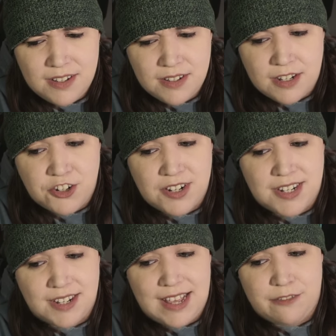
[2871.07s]
Does she
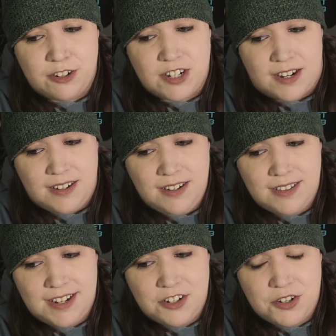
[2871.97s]
still have her tongue?
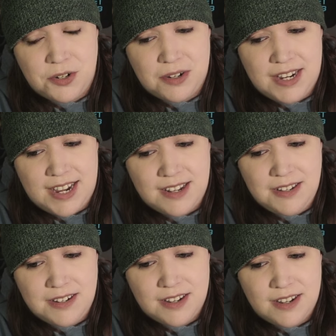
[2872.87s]
Lan Sizhui
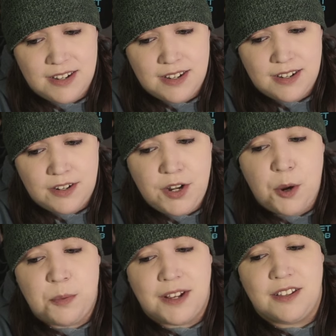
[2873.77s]
asked.
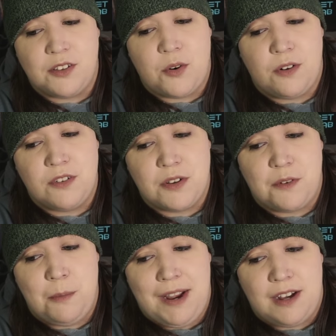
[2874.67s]
No blood at the corners of
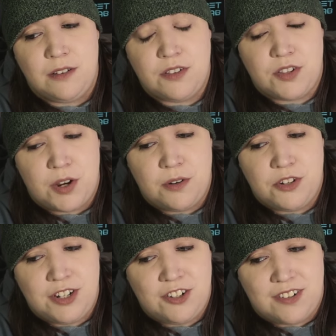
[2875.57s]
her mouth, so
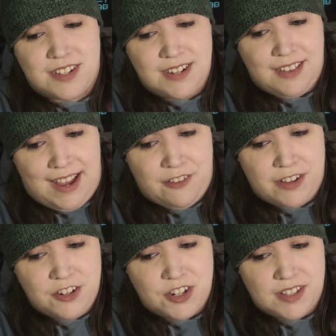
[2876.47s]
she should still have
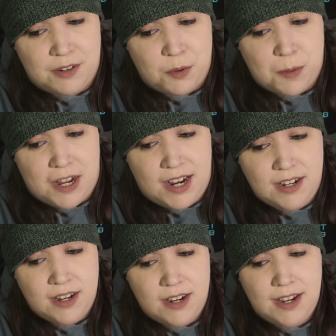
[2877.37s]
it, Jin Ling
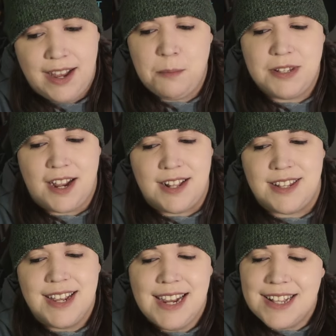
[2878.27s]
replied. And
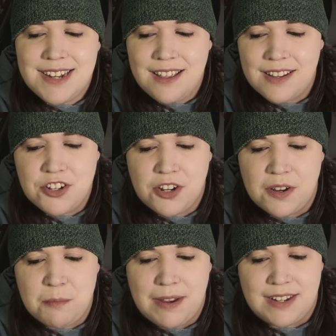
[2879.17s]
besides, it's not like she
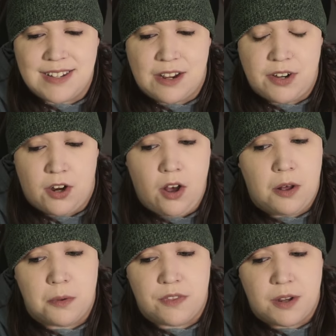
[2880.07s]
couldn't make a sound at
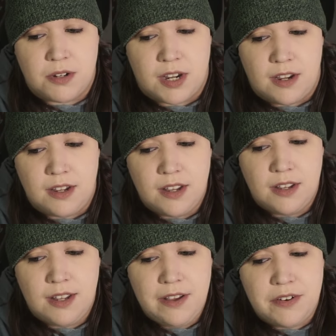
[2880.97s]
all with no tongue,
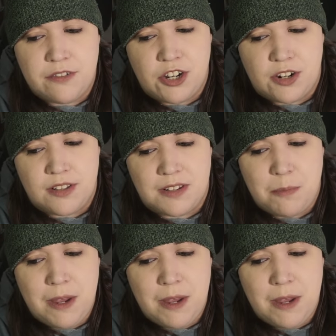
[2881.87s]
even if she couldn't speak